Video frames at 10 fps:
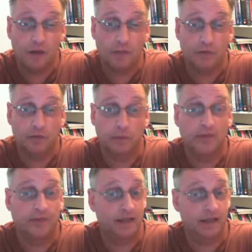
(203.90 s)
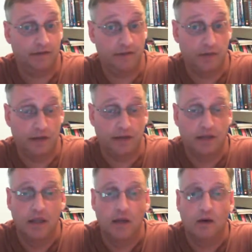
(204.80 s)
which will be sent to everybody.
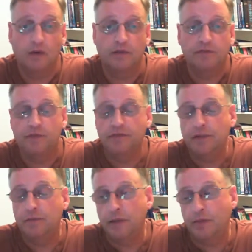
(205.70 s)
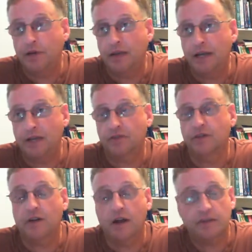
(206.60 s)
Only 15 people can actually
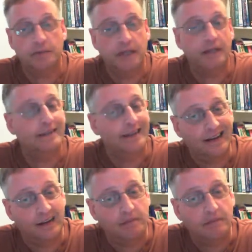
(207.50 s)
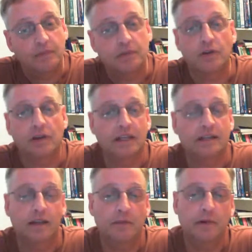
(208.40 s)
talk to me at a time during that
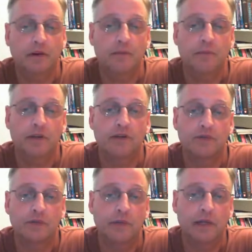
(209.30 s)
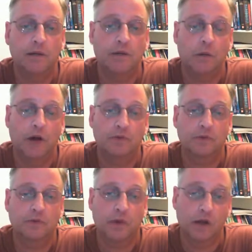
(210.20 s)
time period, but you should be able to watch
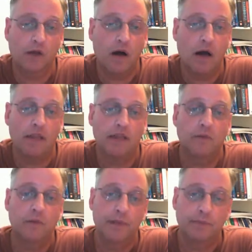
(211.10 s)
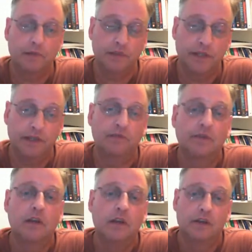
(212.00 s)
what's going on, and then when people leave,
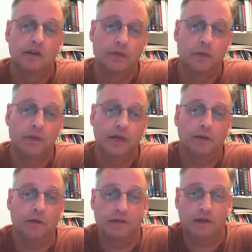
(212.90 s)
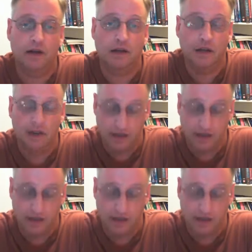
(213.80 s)
you will be able to talk